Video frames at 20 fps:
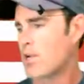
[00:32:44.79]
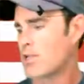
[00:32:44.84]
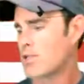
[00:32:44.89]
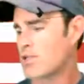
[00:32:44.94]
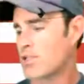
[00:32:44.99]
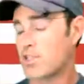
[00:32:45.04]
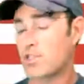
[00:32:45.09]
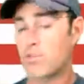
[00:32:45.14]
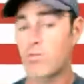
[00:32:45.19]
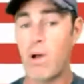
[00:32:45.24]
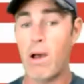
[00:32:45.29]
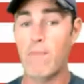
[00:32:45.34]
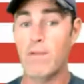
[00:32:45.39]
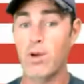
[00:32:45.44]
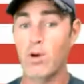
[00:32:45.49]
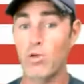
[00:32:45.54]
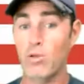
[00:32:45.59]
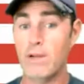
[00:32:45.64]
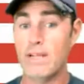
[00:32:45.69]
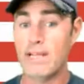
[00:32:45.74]
So this is what I'm going
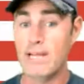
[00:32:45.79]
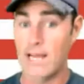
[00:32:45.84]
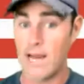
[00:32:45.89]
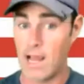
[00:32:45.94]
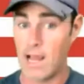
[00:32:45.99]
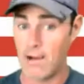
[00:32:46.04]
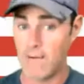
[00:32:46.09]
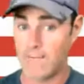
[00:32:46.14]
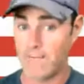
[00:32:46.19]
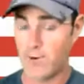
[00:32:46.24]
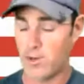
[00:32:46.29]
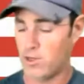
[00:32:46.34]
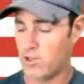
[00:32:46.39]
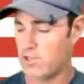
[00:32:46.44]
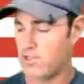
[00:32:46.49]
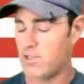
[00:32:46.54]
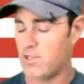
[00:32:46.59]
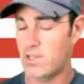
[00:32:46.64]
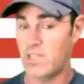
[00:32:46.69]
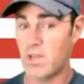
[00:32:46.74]
to read it out
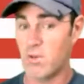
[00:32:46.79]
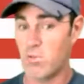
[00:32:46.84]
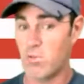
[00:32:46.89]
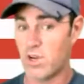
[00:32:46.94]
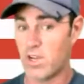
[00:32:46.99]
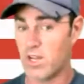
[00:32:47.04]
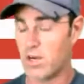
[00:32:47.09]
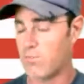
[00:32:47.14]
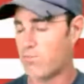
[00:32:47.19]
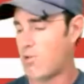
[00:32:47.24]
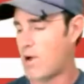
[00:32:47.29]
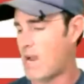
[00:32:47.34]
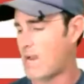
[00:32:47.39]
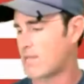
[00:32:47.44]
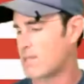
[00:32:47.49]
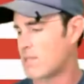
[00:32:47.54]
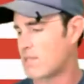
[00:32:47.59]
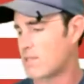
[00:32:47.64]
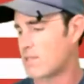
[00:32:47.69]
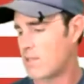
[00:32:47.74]
first, and then we're going to
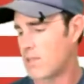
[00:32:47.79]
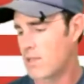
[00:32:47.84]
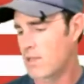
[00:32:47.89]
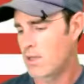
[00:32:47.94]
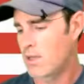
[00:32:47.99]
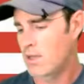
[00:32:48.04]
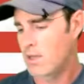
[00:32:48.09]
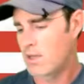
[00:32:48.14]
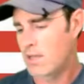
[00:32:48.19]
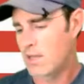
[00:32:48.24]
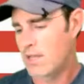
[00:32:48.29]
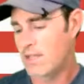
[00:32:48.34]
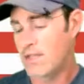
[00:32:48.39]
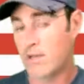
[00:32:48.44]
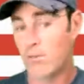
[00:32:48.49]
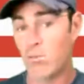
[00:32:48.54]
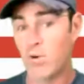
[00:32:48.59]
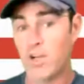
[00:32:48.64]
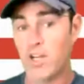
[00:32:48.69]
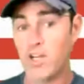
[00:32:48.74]
practice, and
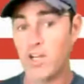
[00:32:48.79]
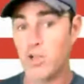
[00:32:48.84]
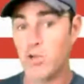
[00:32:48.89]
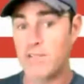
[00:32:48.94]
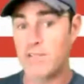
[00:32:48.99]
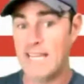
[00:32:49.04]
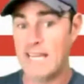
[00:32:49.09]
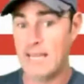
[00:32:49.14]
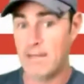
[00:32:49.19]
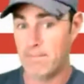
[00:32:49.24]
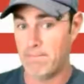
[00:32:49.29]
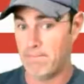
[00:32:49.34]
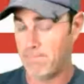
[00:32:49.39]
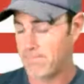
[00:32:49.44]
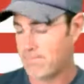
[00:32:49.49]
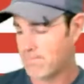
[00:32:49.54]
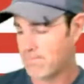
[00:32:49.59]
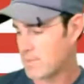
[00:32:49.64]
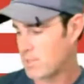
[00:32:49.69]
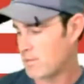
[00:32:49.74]
then we're going to do 10.
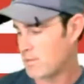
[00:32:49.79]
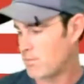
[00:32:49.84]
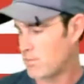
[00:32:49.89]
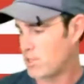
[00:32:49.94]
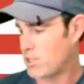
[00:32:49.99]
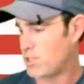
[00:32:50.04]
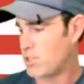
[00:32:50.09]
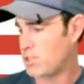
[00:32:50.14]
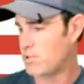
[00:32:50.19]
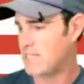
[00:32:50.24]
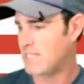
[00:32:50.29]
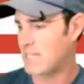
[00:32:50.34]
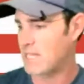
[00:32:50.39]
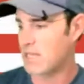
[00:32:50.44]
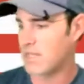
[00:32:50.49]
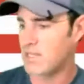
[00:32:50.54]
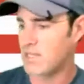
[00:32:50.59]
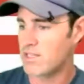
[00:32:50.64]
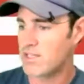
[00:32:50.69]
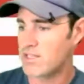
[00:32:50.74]
We're going to do 10
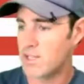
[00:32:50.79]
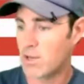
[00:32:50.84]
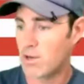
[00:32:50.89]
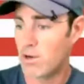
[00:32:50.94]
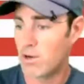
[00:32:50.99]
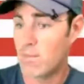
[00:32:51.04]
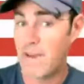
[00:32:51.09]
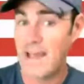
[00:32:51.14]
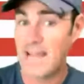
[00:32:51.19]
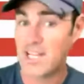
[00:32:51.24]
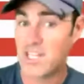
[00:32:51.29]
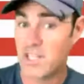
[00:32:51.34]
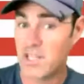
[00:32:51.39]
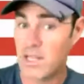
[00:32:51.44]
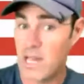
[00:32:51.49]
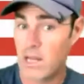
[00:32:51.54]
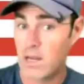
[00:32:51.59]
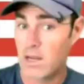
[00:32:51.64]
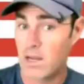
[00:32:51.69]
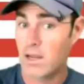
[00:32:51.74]
of these. So imagine
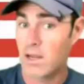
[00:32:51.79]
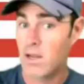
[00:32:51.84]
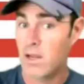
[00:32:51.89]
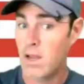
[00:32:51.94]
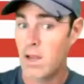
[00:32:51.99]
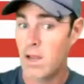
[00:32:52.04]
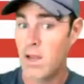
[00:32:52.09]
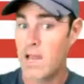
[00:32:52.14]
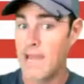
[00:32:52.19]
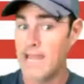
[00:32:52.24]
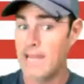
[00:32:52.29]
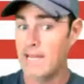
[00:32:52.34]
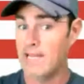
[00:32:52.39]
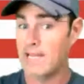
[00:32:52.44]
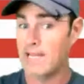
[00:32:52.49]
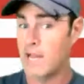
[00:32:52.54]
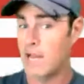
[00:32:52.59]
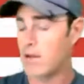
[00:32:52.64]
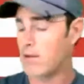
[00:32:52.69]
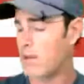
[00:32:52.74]
that 8
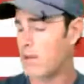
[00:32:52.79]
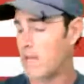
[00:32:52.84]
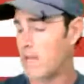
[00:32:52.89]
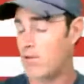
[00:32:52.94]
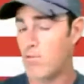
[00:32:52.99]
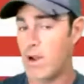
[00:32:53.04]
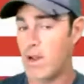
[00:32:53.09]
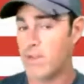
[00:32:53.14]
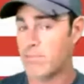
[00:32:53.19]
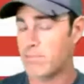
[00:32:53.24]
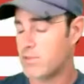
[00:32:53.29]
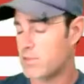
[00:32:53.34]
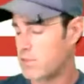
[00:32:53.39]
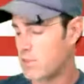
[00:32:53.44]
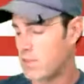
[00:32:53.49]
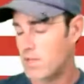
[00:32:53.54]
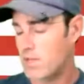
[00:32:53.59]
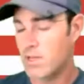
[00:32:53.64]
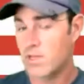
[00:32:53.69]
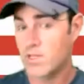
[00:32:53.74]
count, 8 reps,
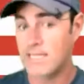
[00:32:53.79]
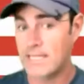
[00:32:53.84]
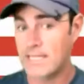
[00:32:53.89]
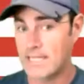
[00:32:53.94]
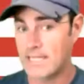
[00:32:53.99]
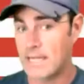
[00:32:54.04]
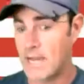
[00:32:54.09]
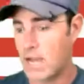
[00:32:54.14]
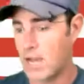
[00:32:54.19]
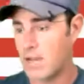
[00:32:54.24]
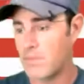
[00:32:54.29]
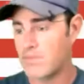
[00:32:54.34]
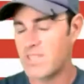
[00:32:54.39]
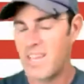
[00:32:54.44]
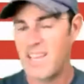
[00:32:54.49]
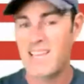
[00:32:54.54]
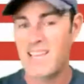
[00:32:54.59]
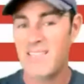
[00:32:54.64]
10 times.